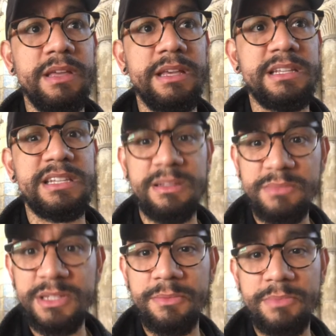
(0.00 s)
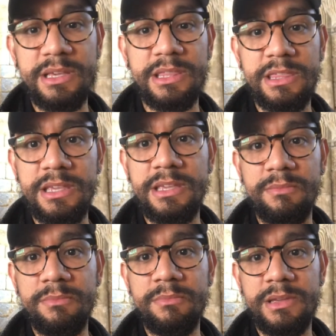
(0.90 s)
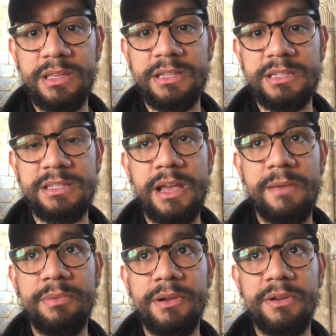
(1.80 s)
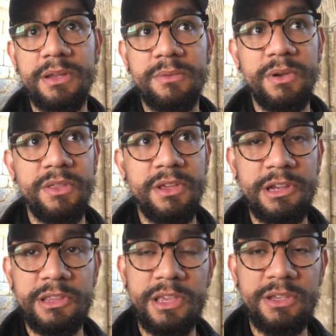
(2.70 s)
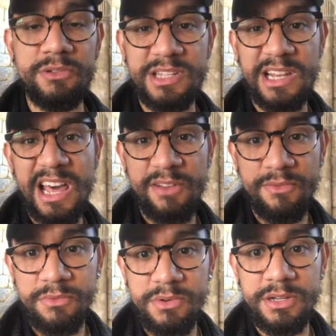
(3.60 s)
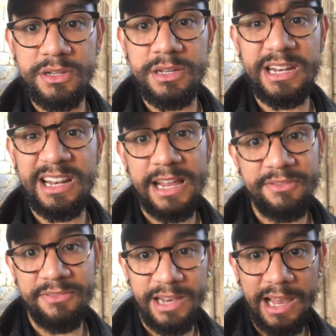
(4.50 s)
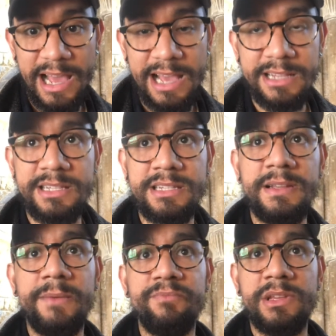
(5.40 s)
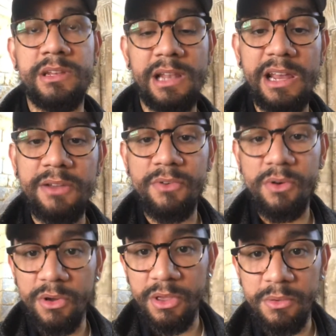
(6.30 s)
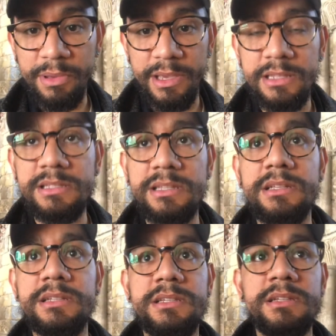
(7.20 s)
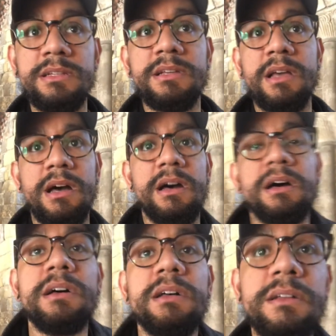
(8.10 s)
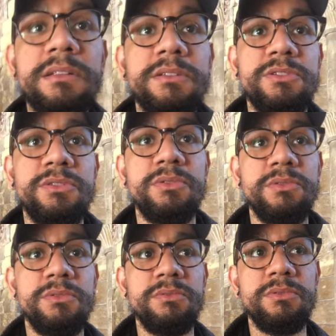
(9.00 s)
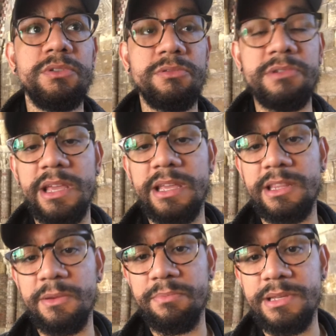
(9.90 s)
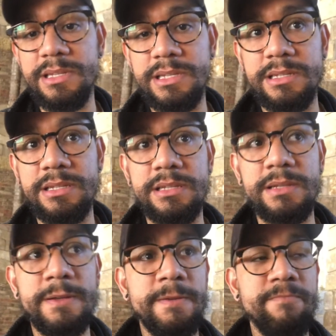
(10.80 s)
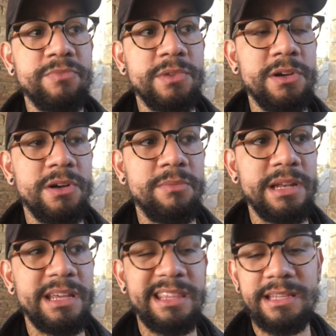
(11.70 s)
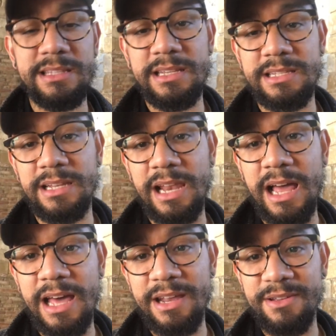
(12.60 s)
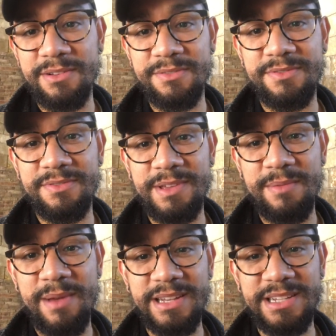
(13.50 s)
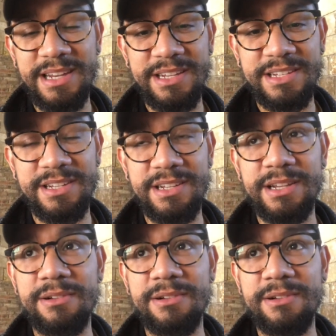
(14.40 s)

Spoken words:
It seems to be a theme in this time period where they used a lot of wood and a lot of glass and a lot of oil paintings to create their pieces. And I think it takes a lot of imagination and